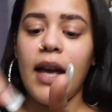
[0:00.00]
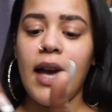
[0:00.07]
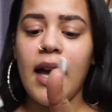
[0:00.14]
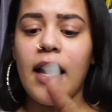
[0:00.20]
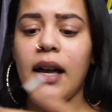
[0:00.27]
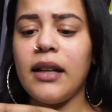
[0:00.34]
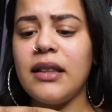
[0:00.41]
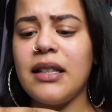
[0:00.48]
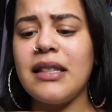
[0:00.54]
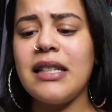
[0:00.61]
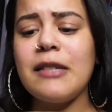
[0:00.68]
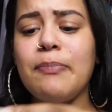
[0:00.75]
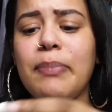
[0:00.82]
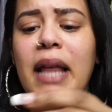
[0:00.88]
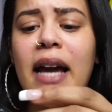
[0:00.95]
And this is
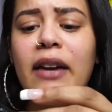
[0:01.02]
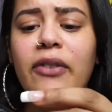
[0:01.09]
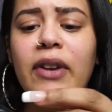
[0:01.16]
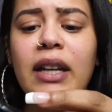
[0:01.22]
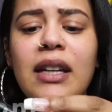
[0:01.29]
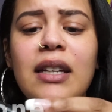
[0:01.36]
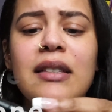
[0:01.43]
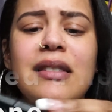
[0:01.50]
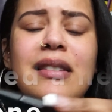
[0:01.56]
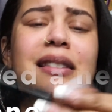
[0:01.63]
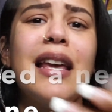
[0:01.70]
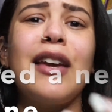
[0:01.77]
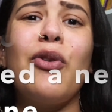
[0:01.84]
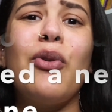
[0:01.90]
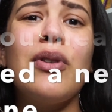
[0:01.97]
Black Radiance. Is
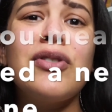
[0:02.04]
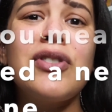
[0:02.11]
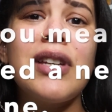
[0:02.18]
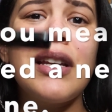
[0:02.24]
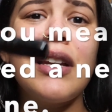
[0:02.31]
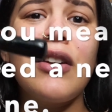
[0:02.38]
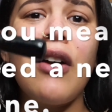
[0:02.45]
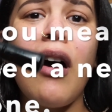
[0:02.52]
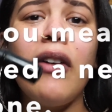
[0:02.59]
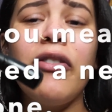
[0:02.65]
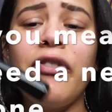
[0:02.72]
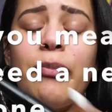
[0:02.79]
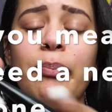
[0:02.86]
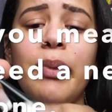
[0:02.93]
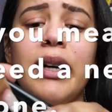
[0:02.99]
like all shaded
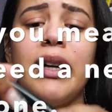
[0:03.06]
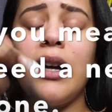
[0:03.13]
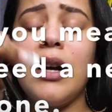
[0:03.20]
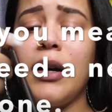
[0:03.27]
off. But